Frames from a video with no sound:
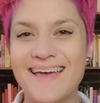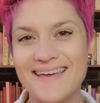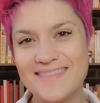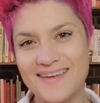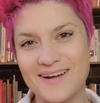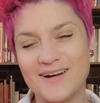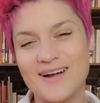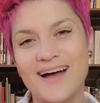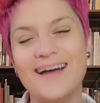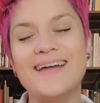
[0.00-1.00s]
Hey
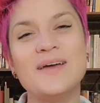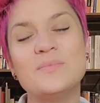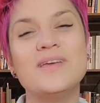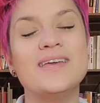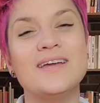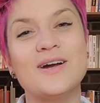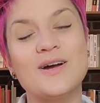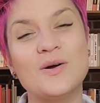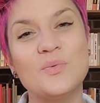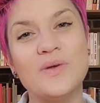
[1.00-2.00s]
there, I am
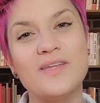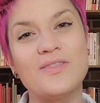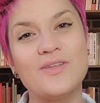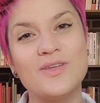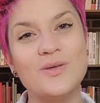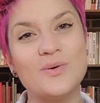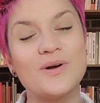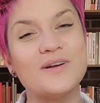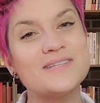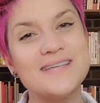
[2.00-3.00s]
here with
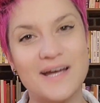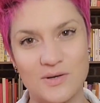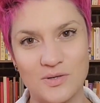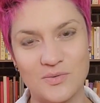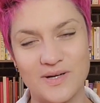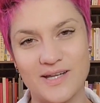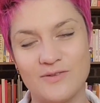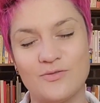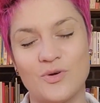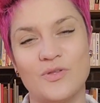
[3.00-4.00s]
your tarot
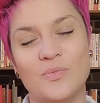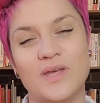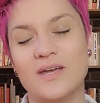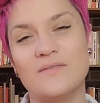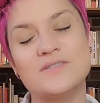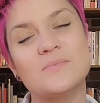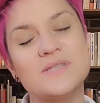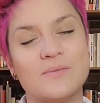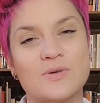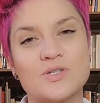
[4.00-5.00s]
reading for the week of
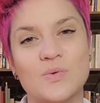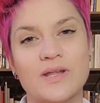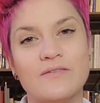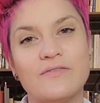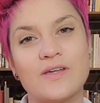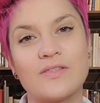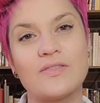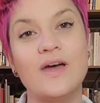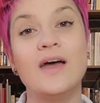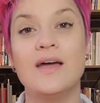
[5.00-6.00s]
September 25th.